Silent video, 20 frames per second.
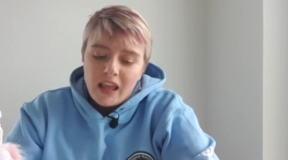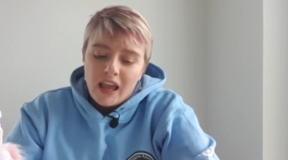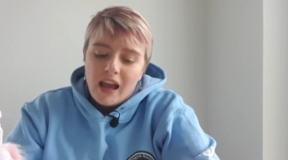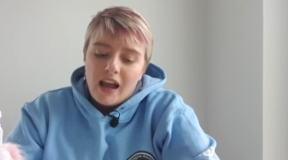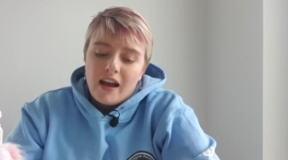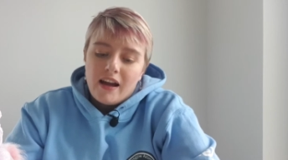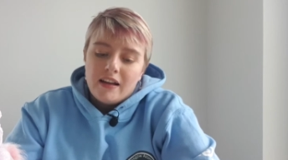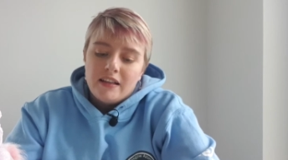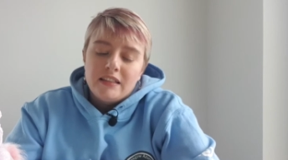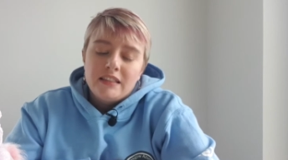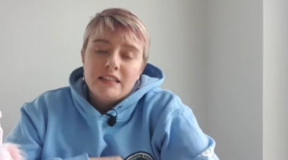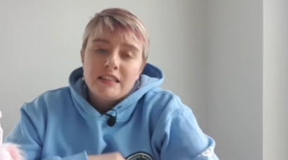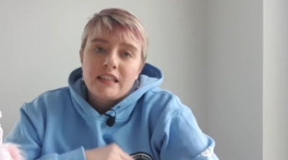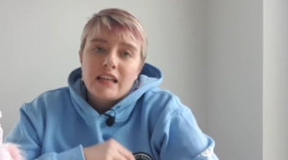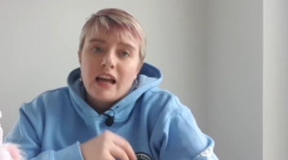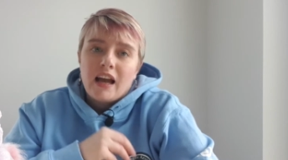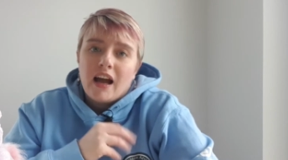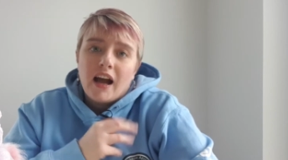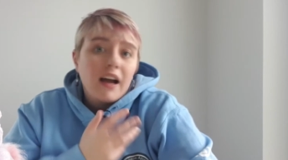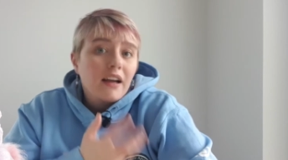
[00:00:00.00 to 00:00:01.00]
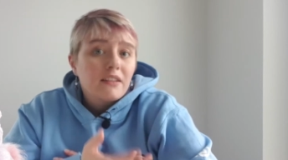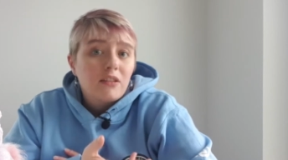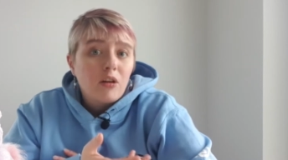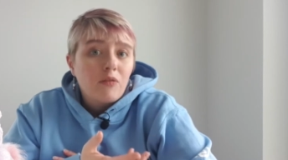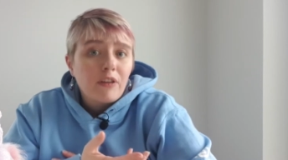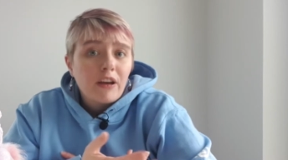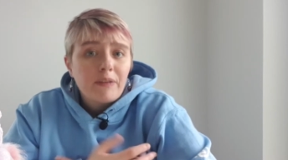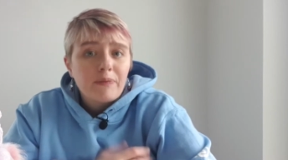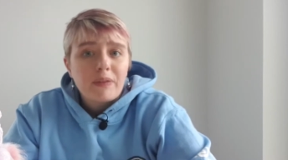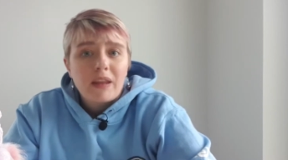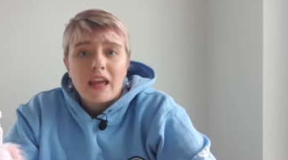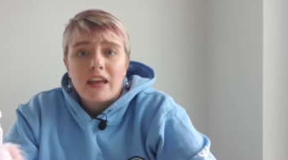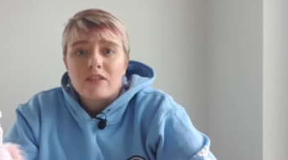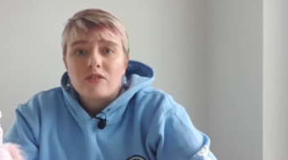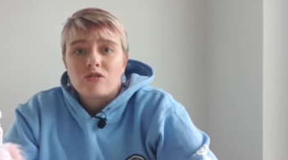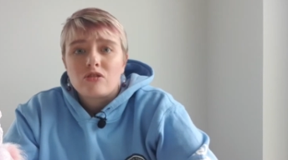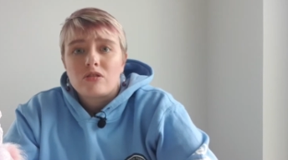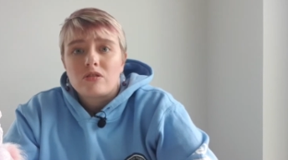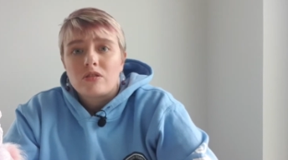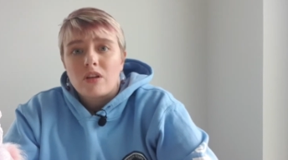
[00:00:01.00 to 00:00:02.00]
and I love it.
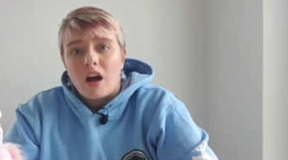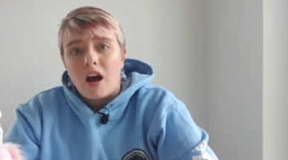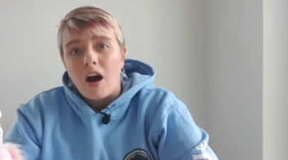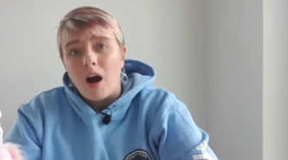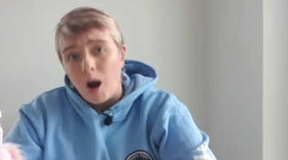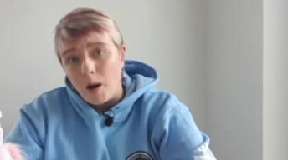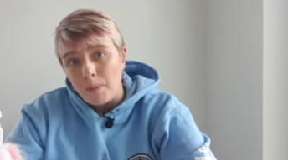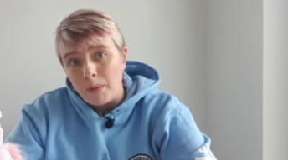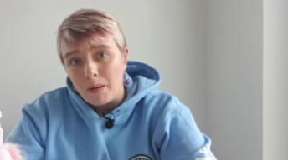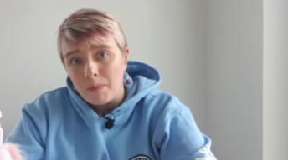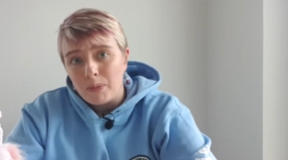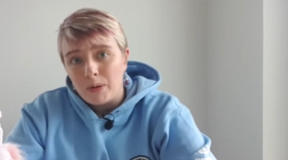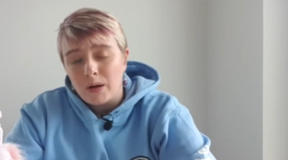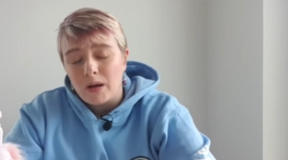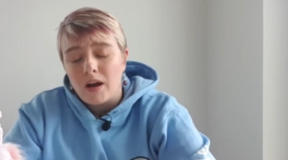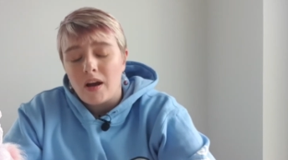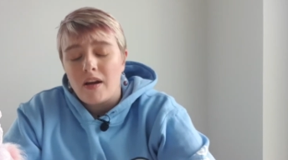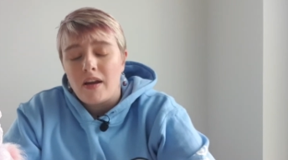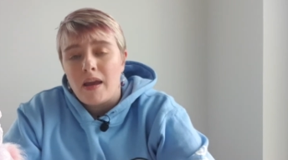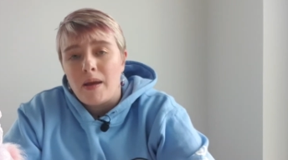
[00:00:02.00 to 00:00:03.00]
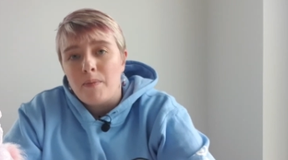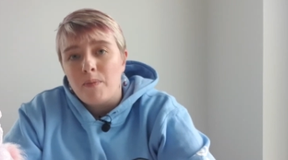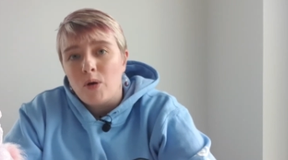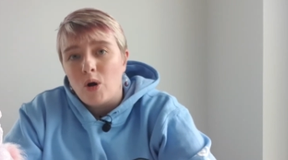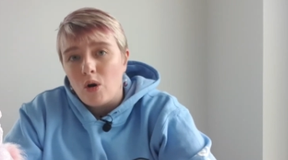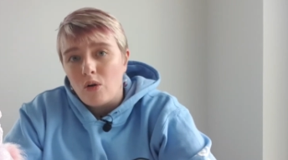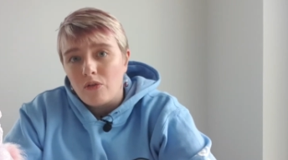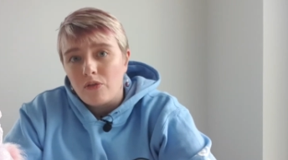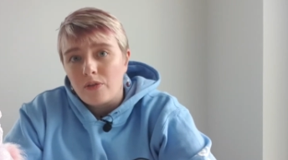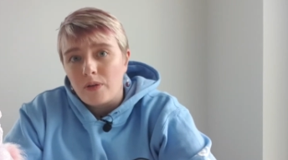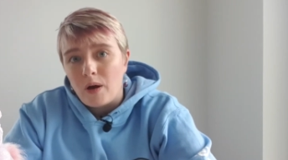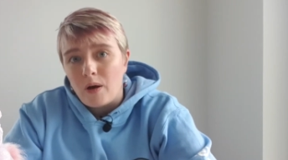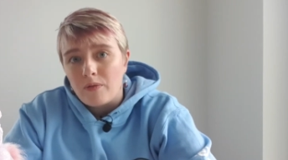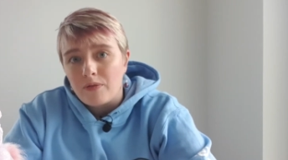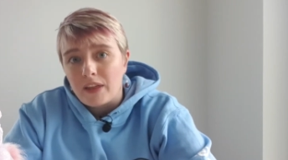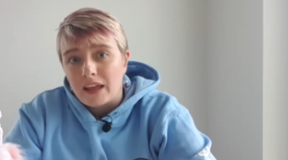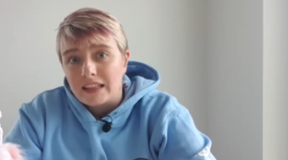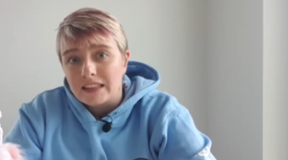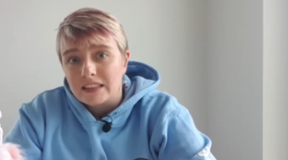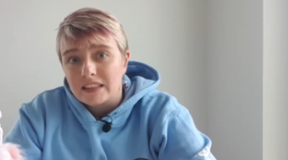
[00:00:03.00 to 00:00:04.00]
It's a hubbub of
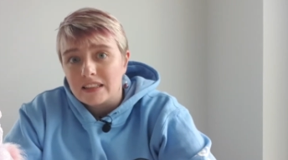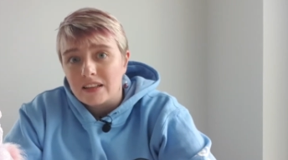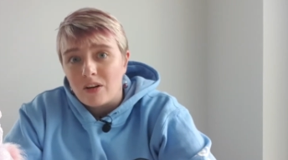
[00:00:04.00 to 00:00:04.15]
things,